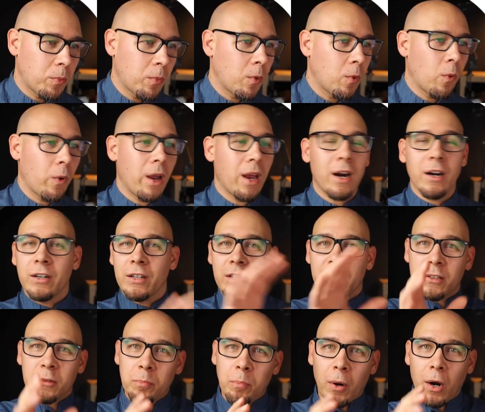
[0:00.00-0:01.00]
where
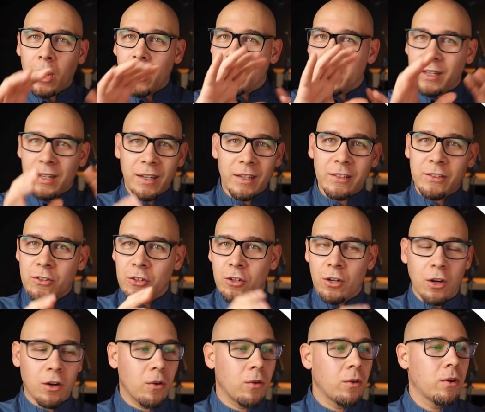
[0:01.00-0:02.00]
this part is,
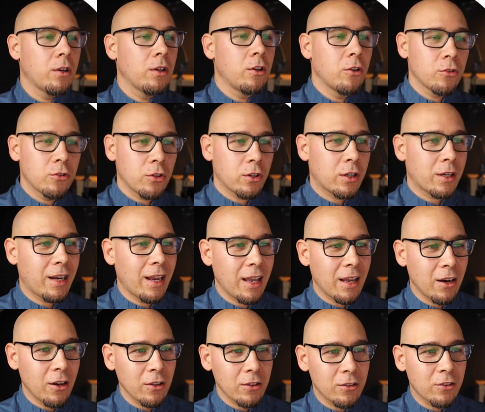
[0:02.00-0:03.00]
User
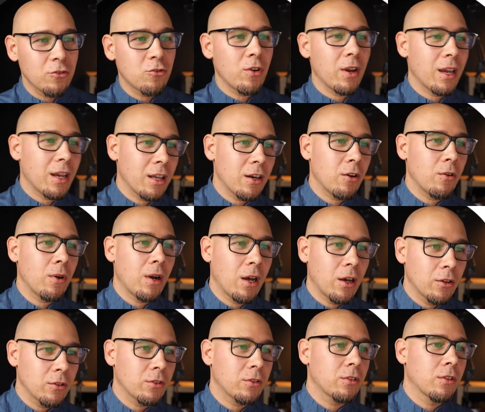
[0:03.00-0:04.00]
cannot drag it
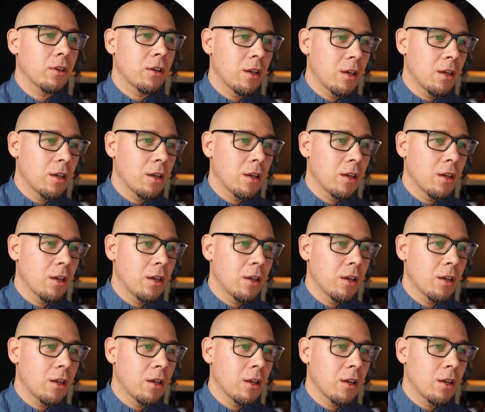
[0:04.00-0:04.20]
around.